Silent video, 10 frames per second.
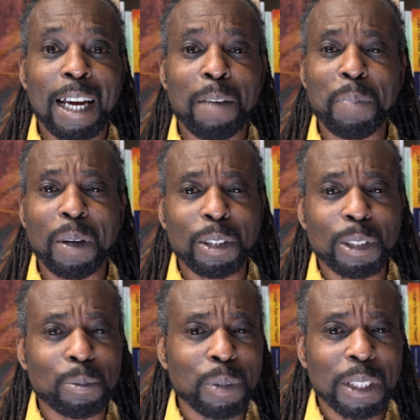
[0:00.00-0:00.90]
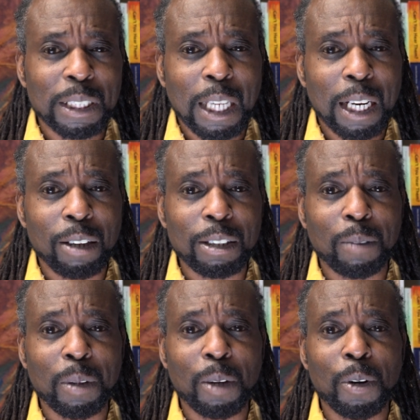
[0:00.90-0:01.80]
because we just kind of got
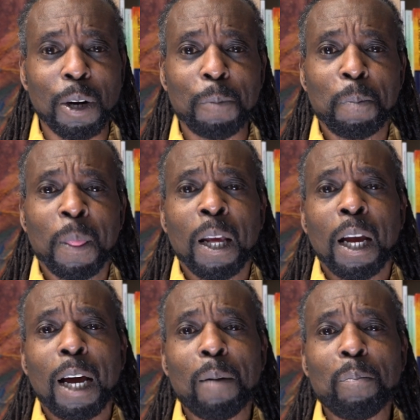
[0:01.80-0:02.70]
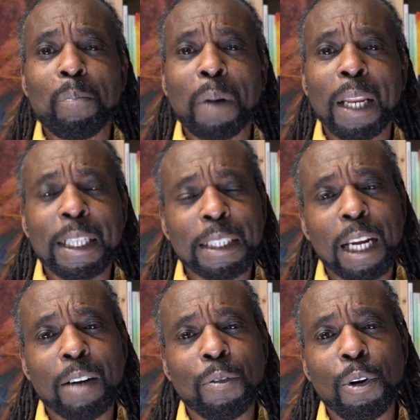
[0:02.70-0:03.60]
something wrong. But let's
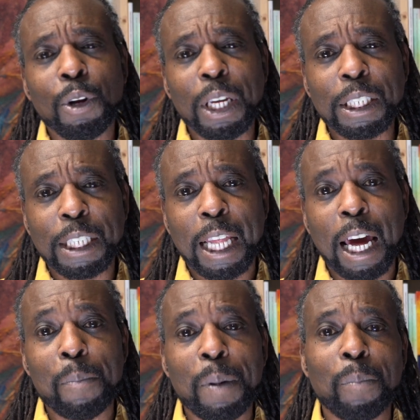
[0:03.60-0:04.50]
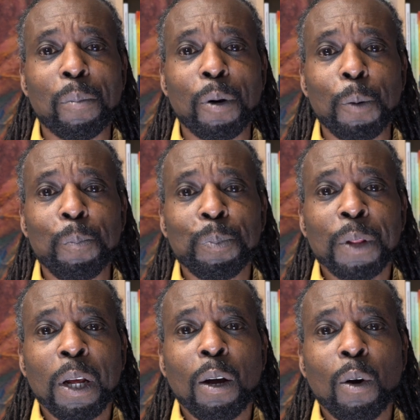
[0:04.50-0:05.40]
kind of look into that a bit more.
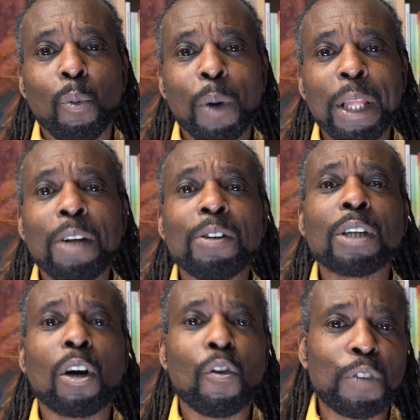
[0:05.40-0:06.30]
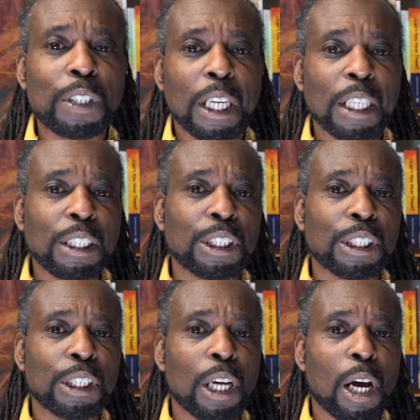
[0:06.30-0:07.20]
When there is a
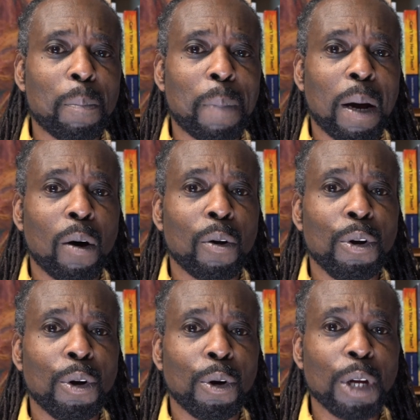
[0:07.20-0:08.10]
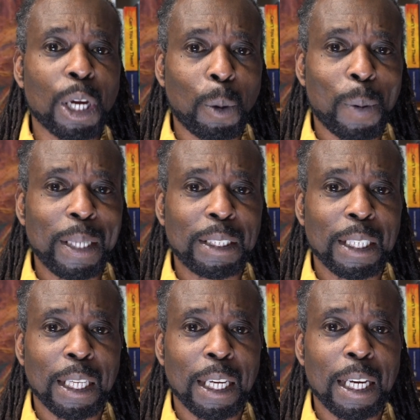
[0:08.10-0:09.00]
conversation about not
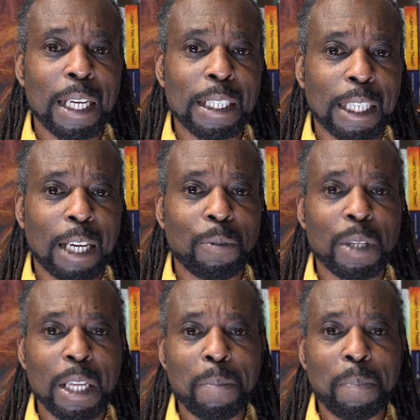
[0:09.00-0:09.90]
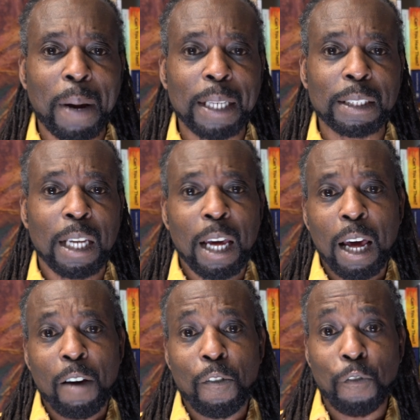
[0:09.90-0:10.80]
equating intent with impact,
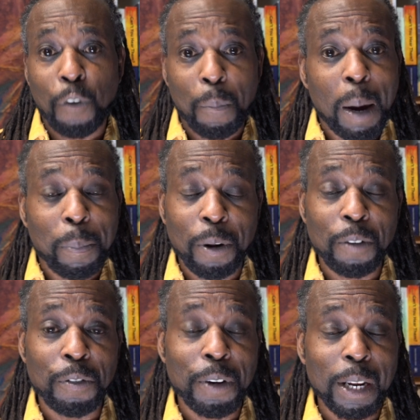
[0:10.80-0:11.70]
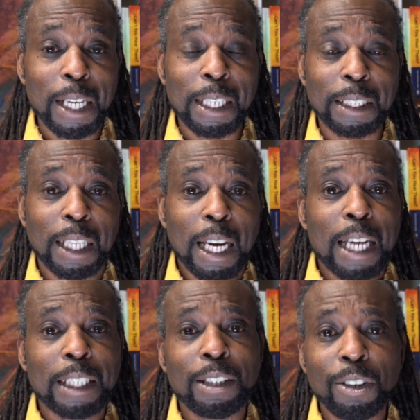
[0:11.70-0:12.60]
from my point of view at least,
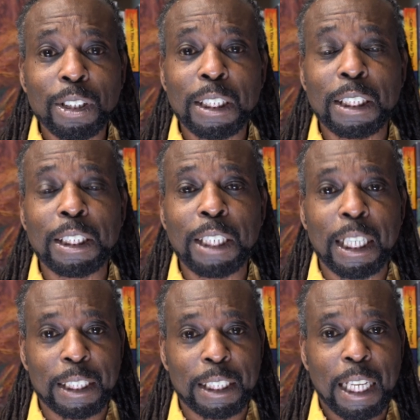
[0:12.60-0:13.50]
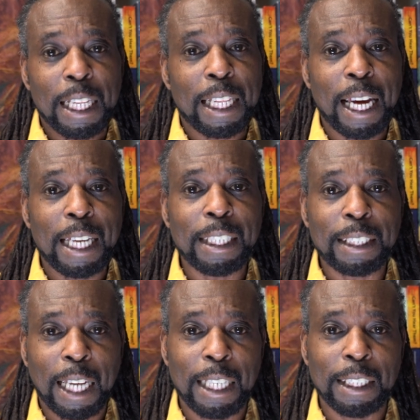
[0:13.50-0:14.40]
it's not to suggest that
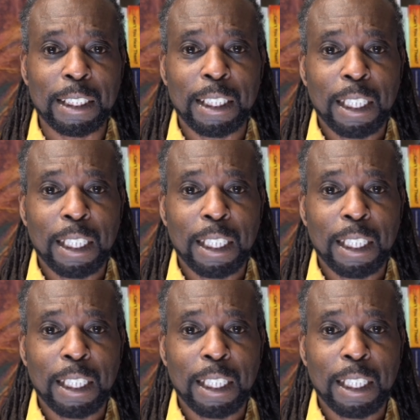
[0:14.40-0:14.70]
intent